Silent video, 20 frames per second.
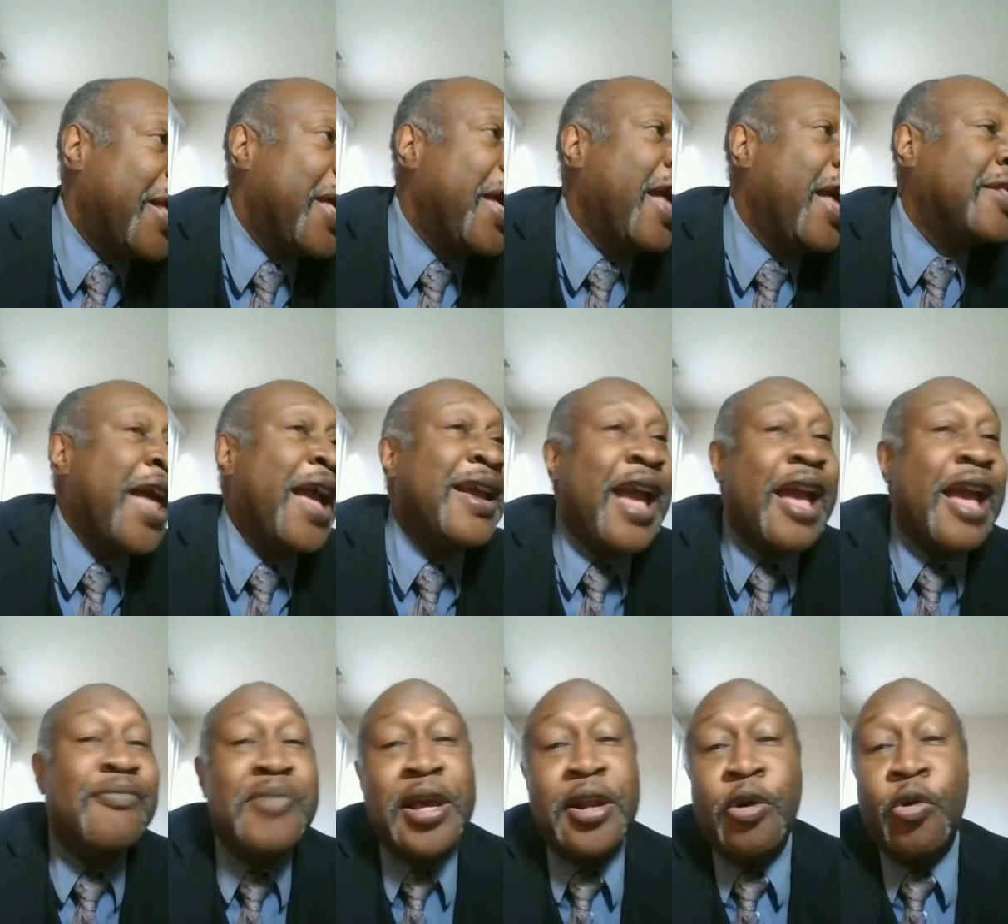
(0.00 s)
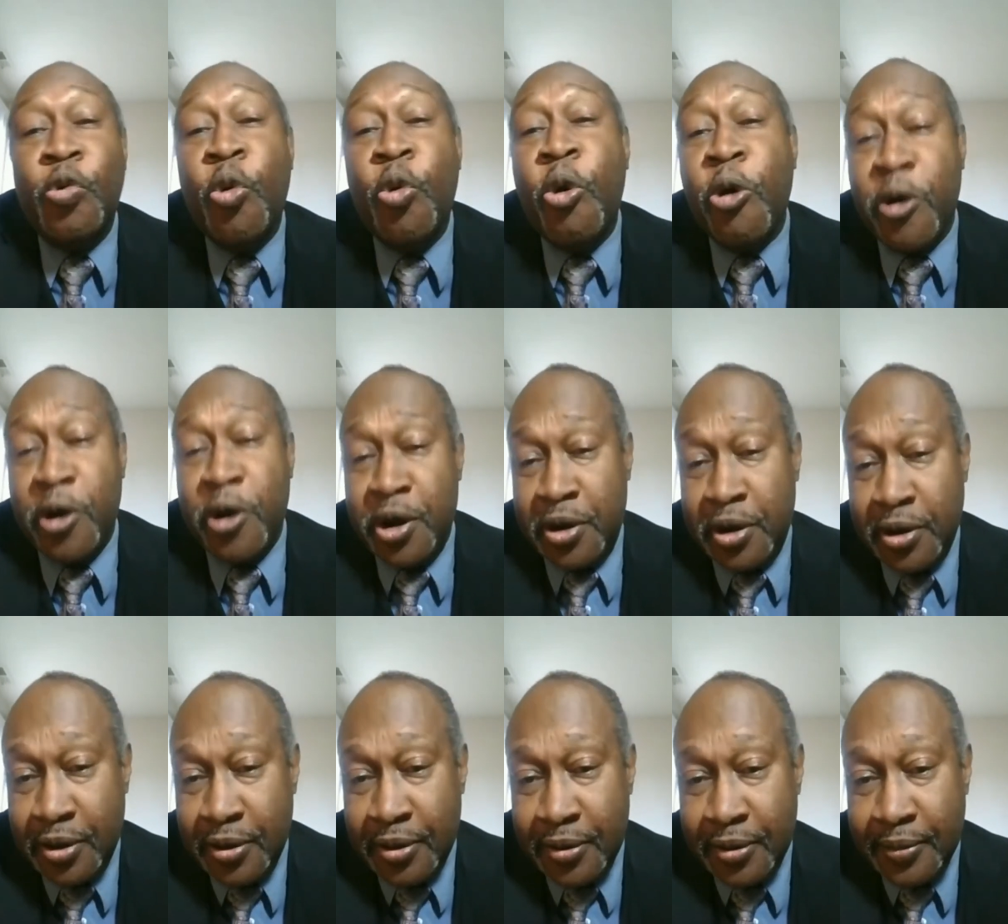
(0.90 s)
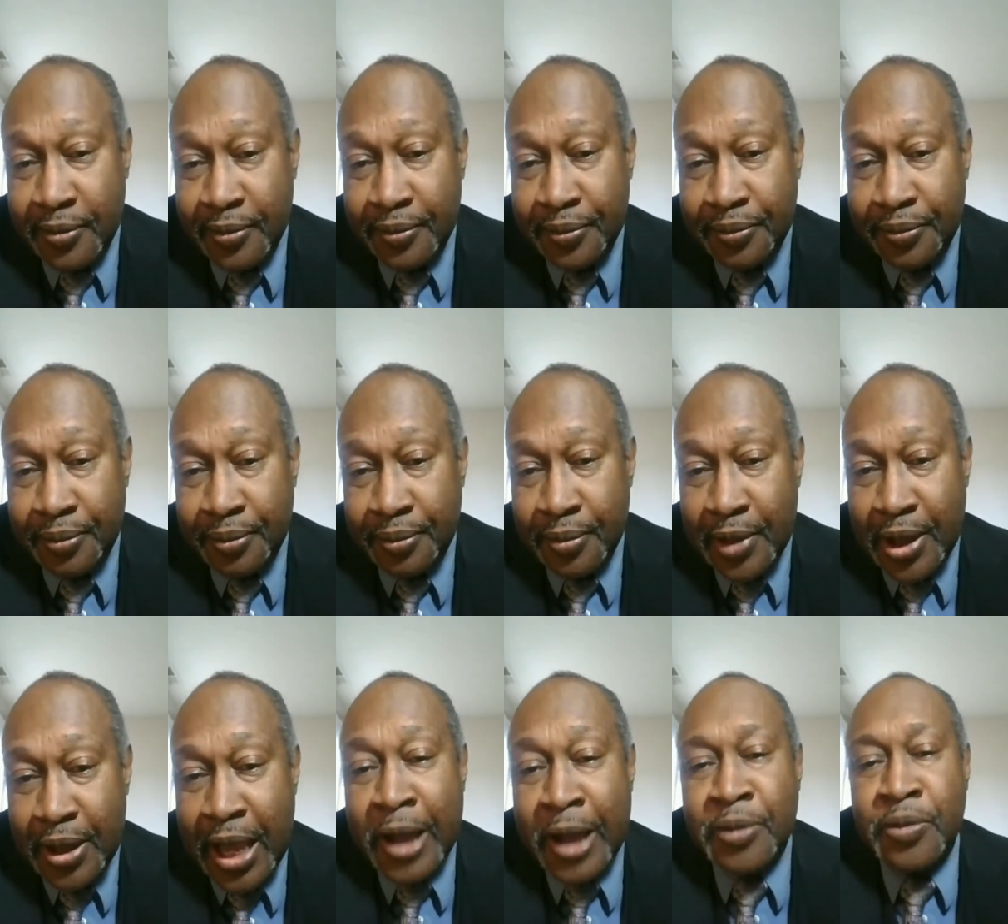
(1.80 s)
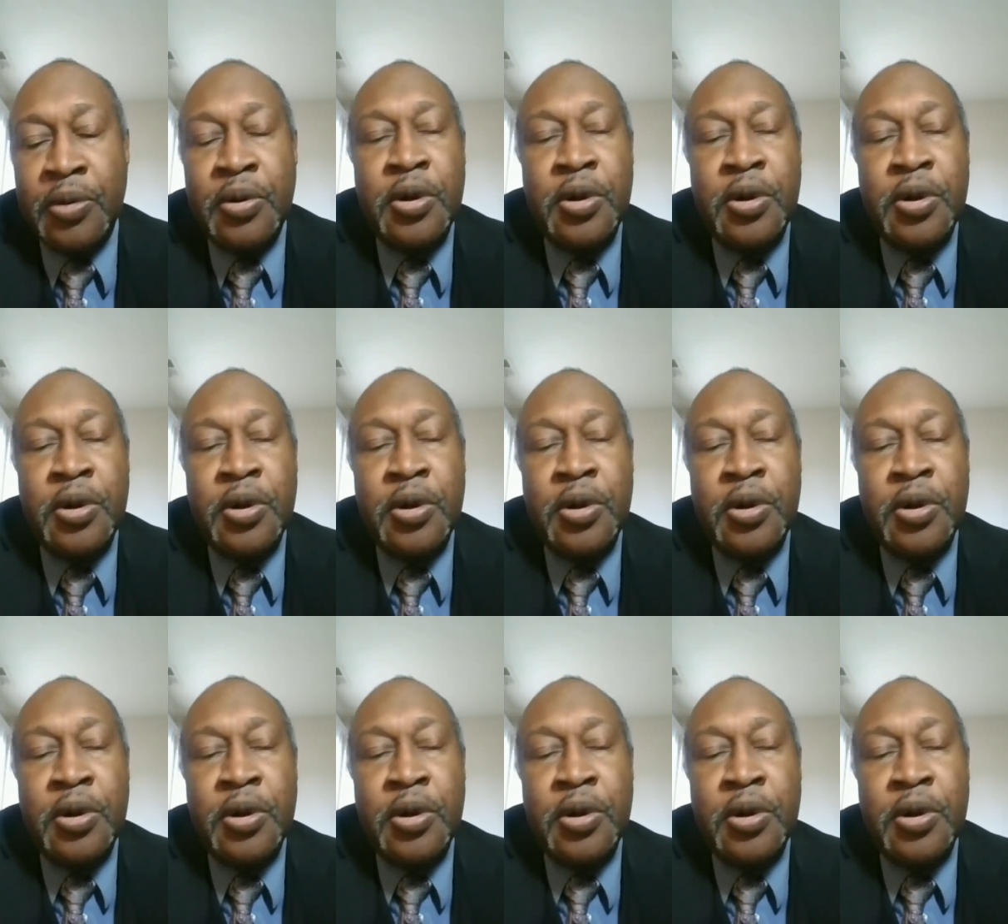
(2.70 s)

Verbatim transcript: They gave me an award at